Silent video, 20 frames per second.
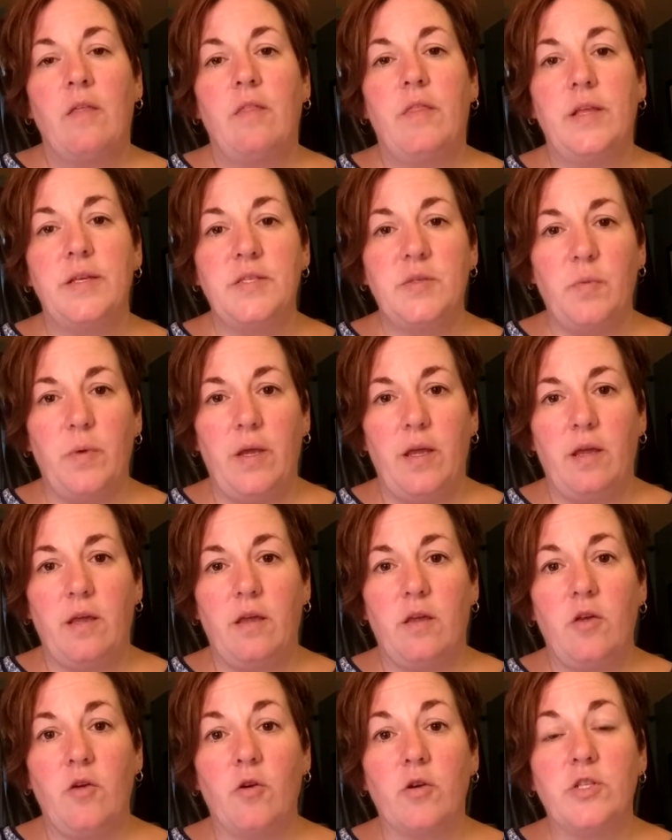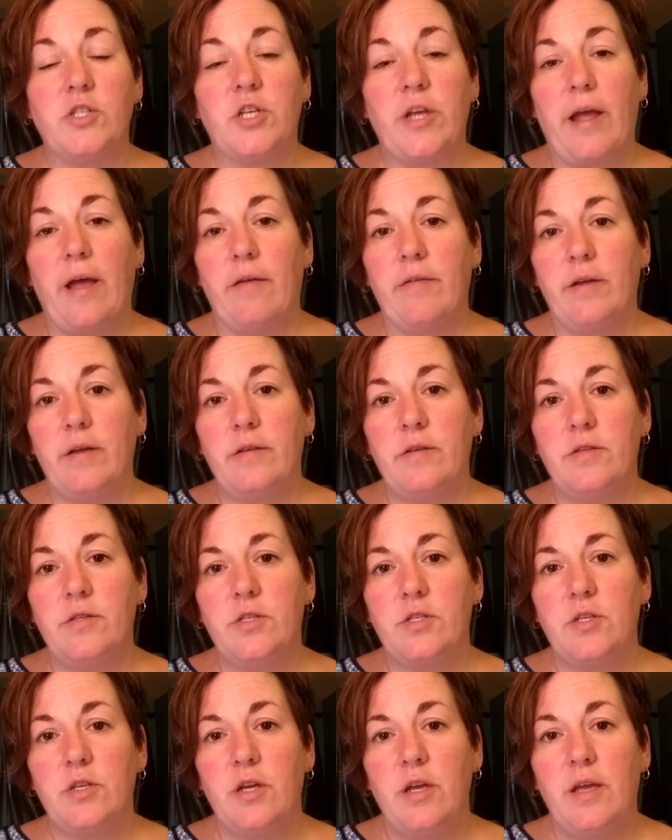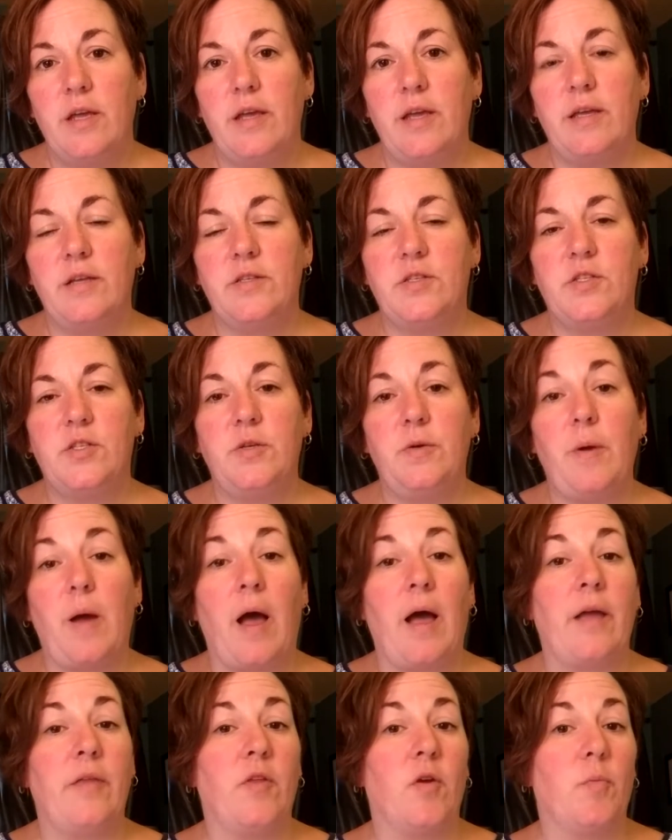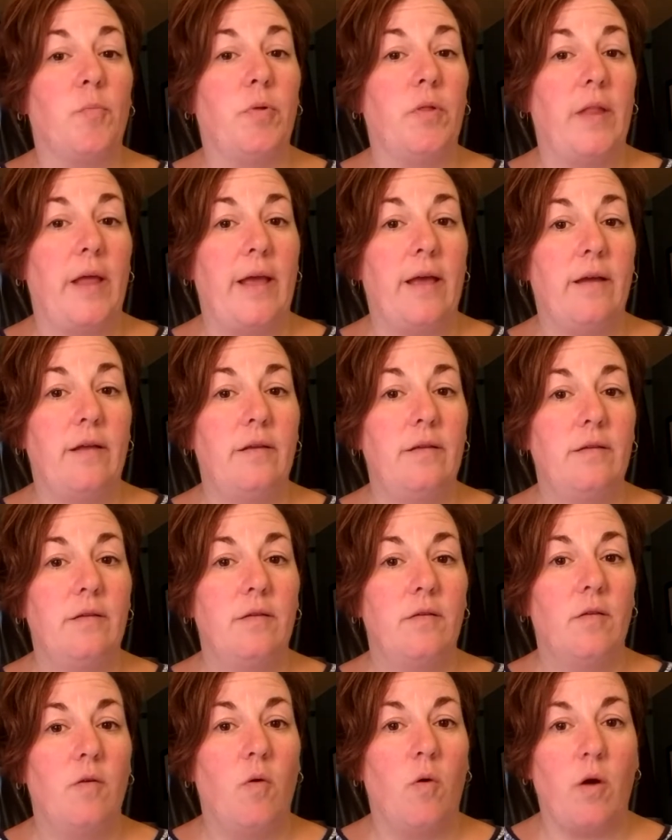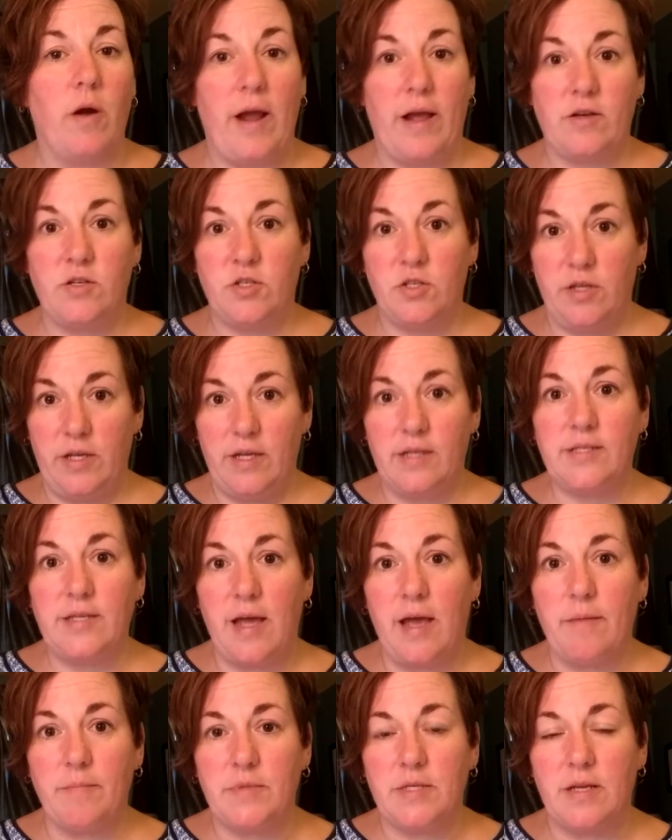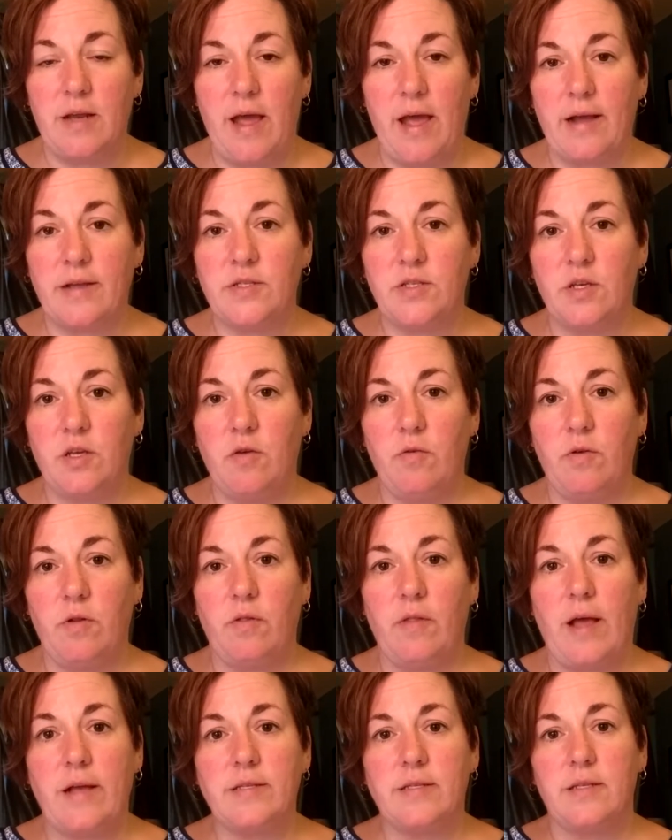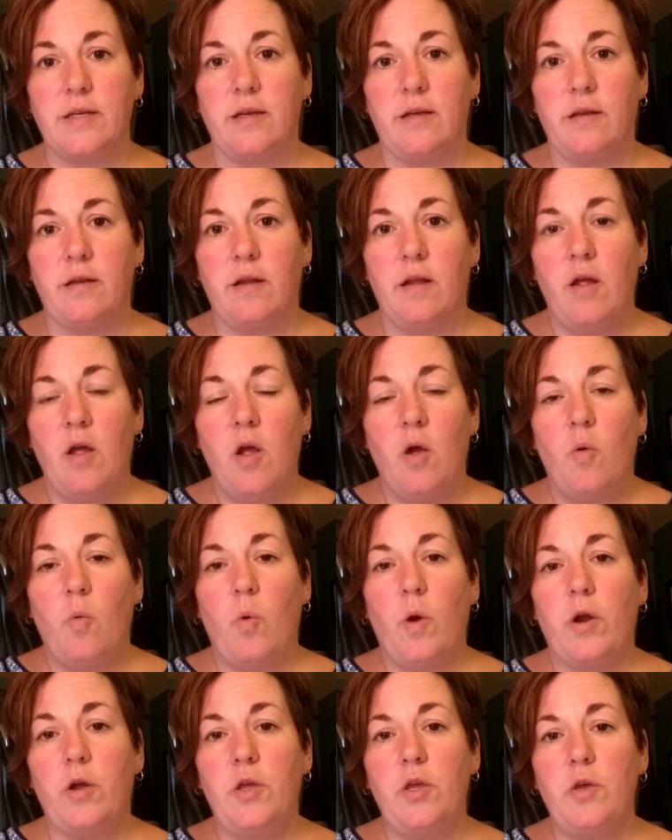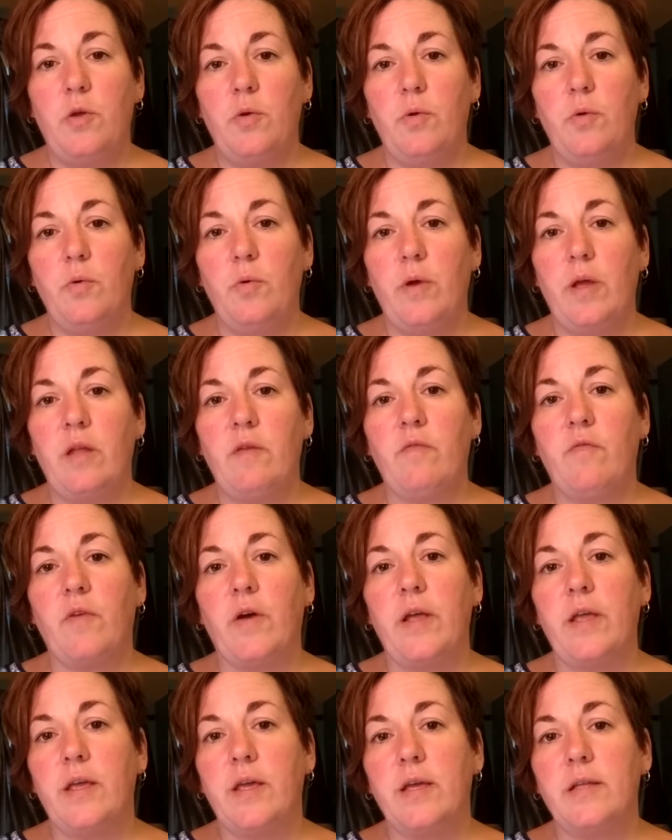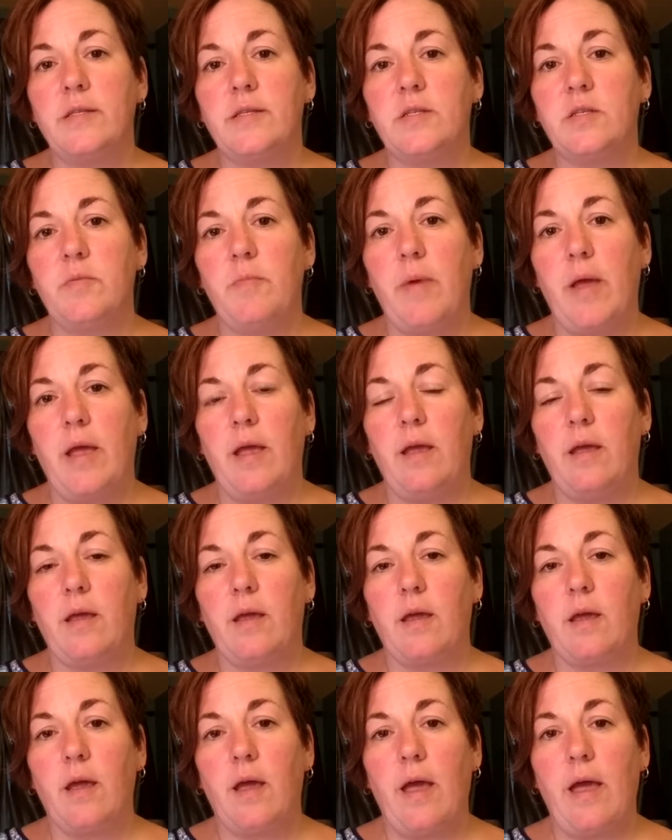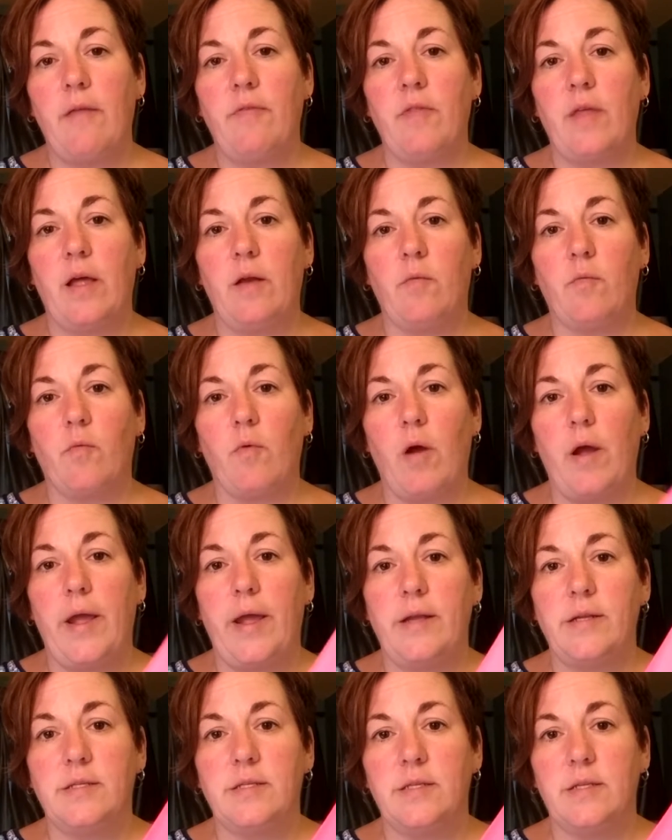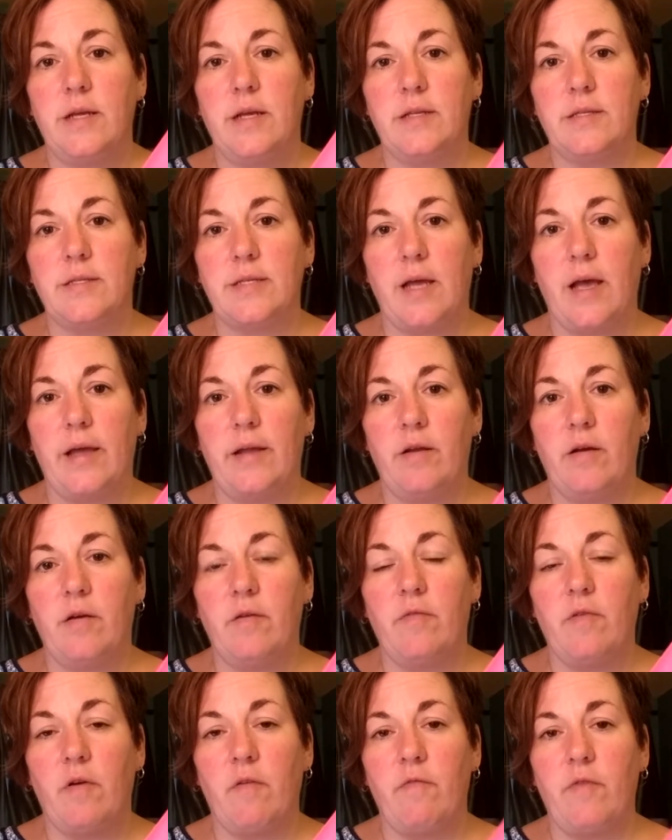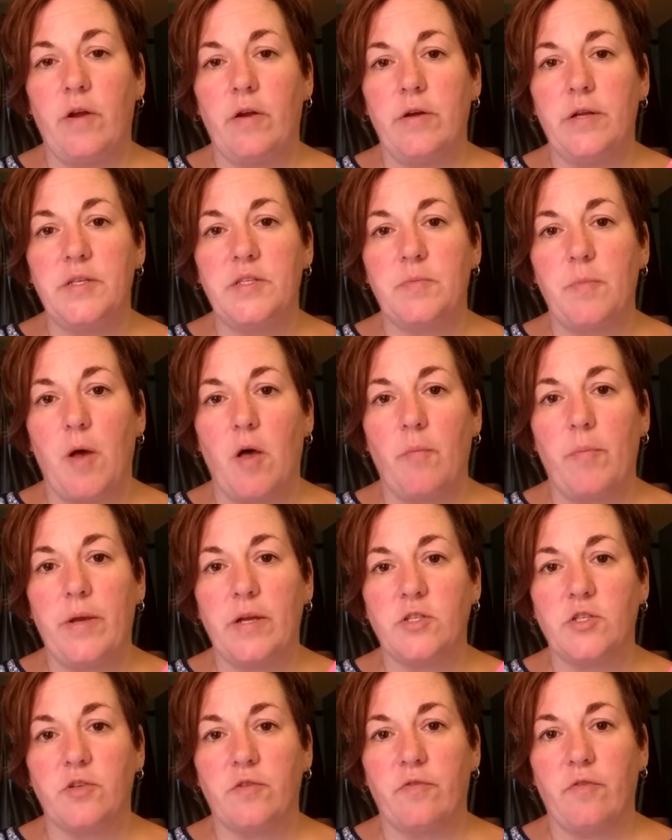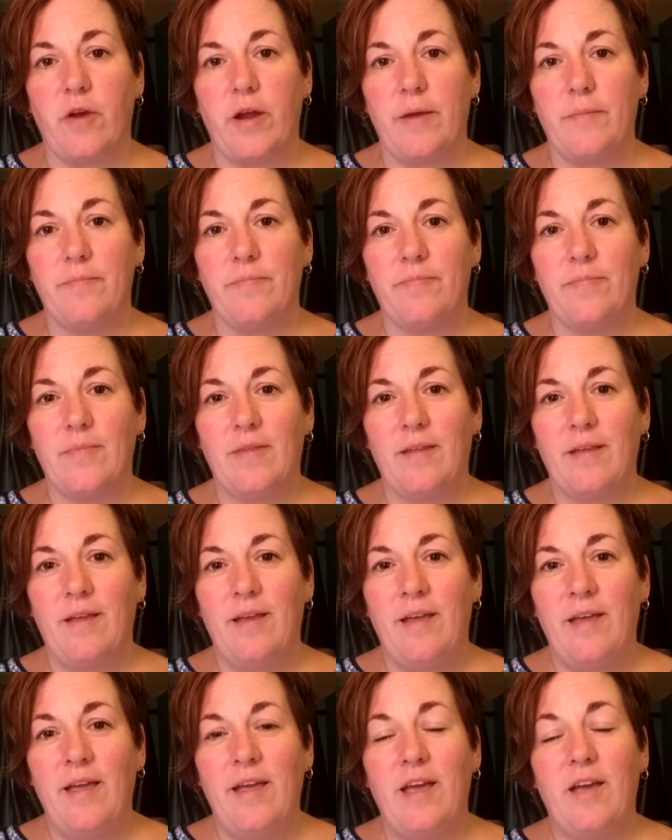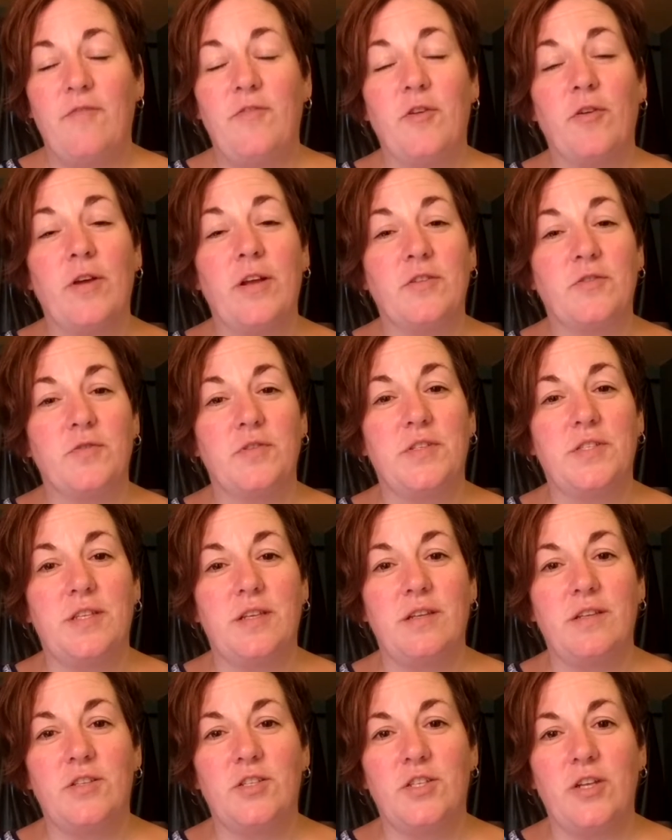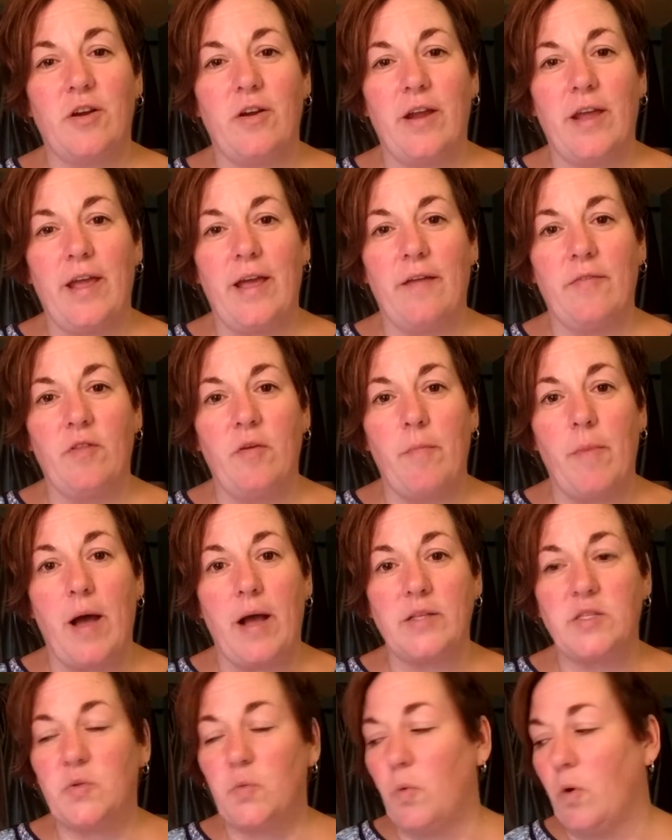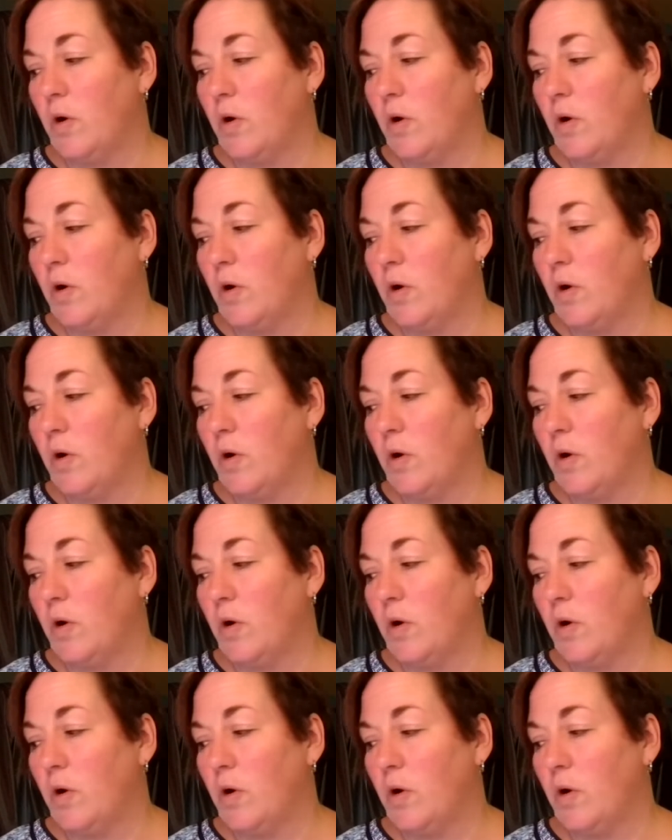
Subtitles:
This week, your challenge is to either plan or actually attempt and execute a lesson where you invite kids to make and then write inside of a very small picture frame. If you're interested in sharing Anne Lamott's